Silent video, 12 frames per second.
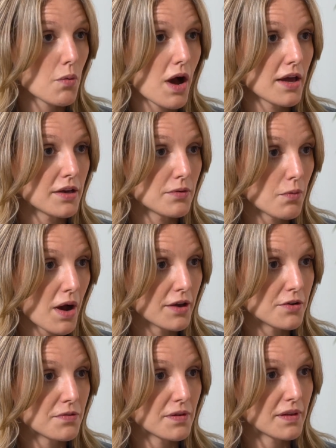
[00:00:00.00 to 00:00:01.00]
Why
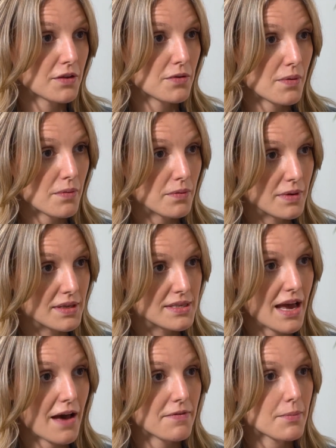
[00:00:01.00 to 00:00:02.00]
do you feel like you need
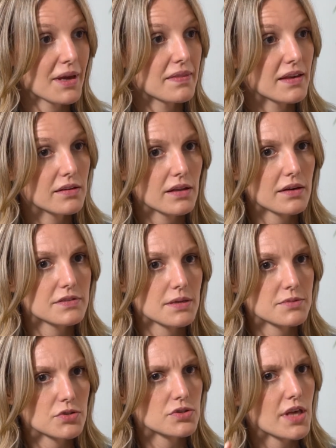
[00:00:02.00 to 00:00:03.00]
to have them? I think a lot of
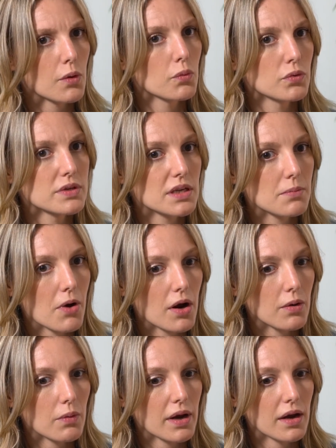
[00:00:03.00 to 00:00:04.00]
times there's that wounding
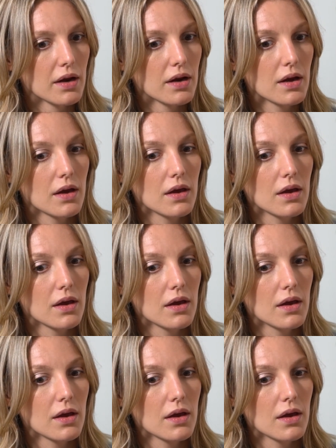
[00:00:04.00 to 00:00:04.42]
part where